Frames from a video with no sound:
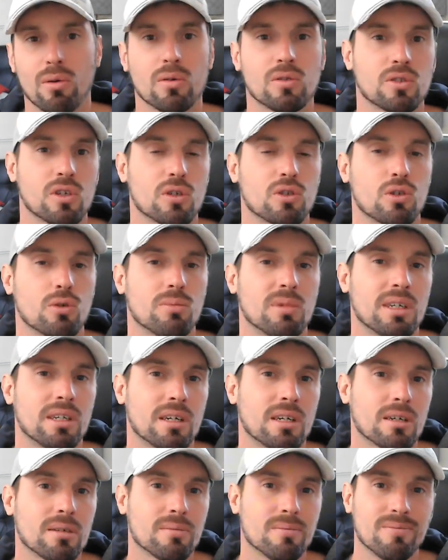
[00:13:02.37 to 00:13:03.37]
social
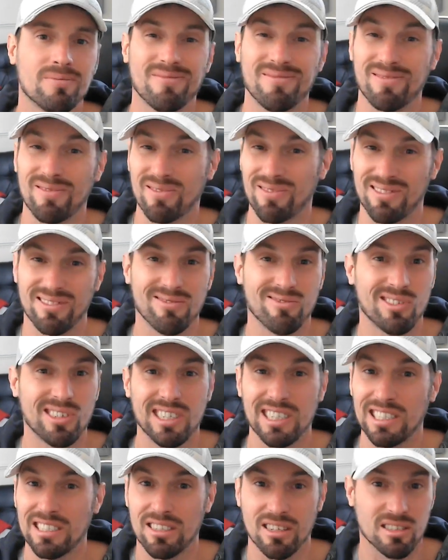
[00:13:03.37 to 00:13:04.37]
media
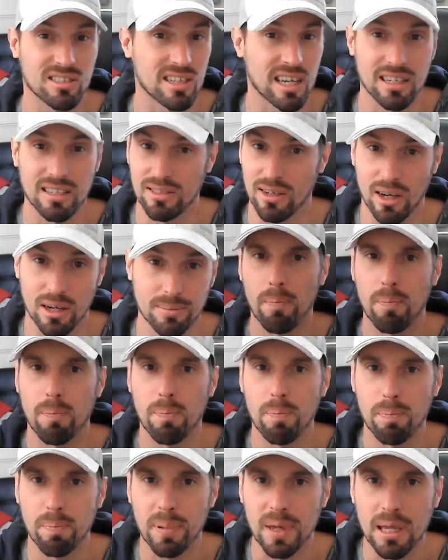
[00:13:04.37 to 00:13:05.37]
really does take time.
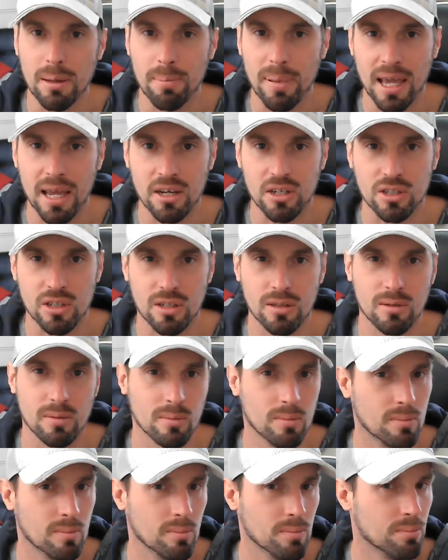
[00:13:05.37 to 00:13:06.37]
Be patient,
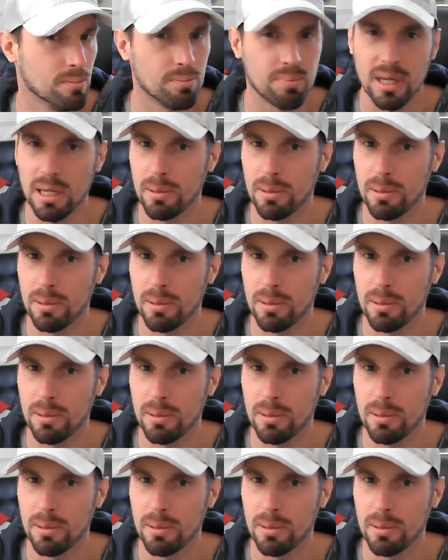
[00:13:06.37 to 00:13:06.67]
be